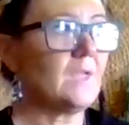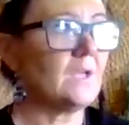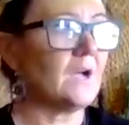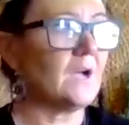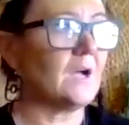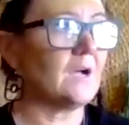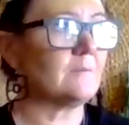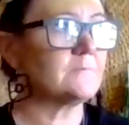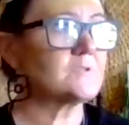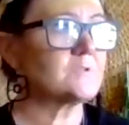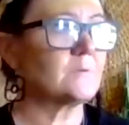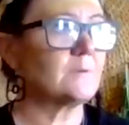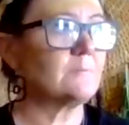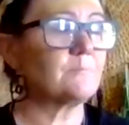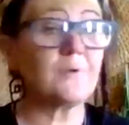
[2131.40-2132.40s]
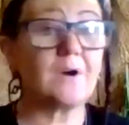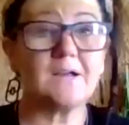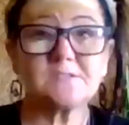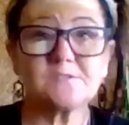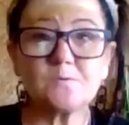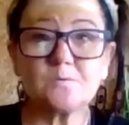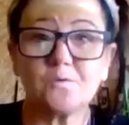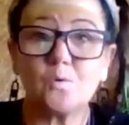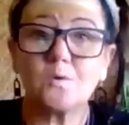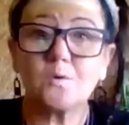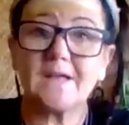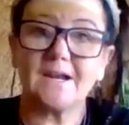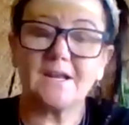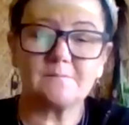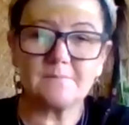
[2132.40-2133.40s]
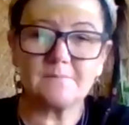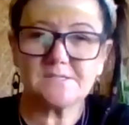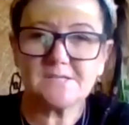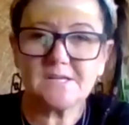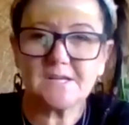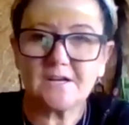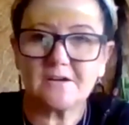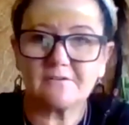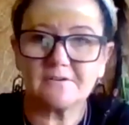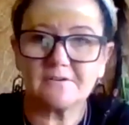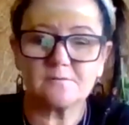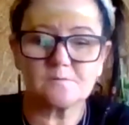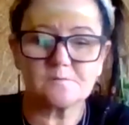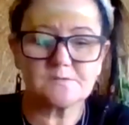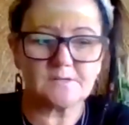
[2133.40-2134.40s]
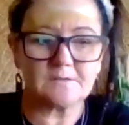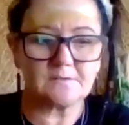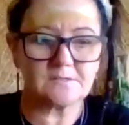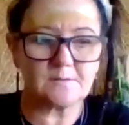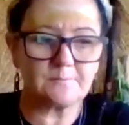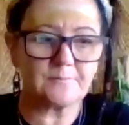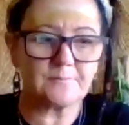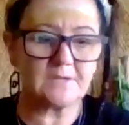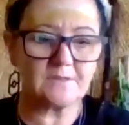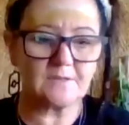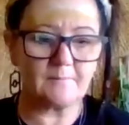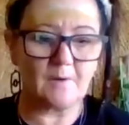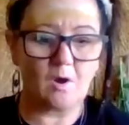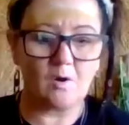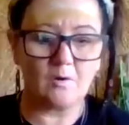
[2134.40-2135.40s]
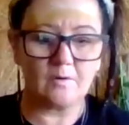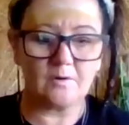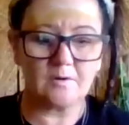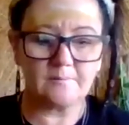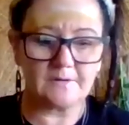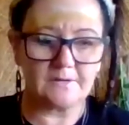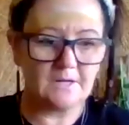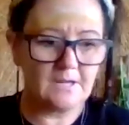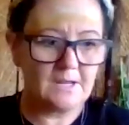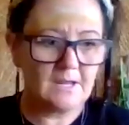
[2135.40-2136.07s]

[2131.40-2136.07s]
um, to embrace all the organic materials and to bring them home and